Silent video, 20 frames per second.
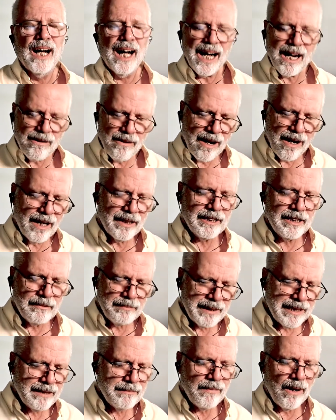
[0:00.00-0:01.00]
I want
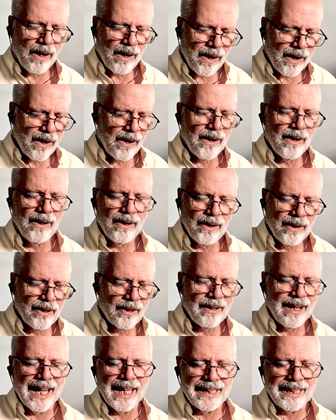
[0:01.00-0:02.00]
to be more,
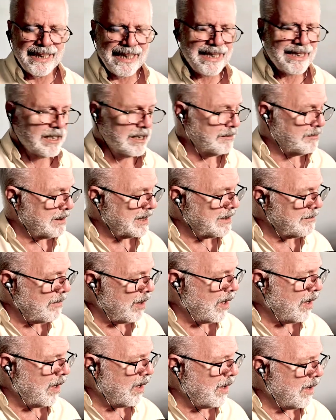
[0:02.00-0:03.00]
I need to be
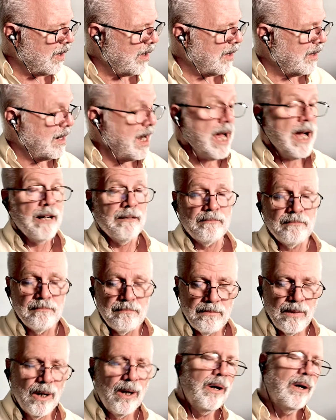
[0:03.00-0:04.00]
more,
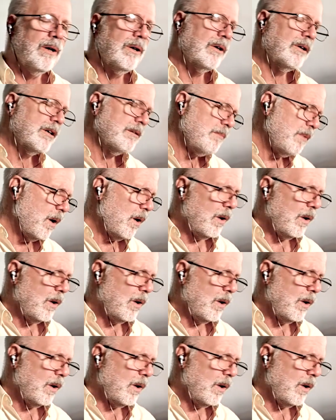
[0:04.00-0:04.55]
more.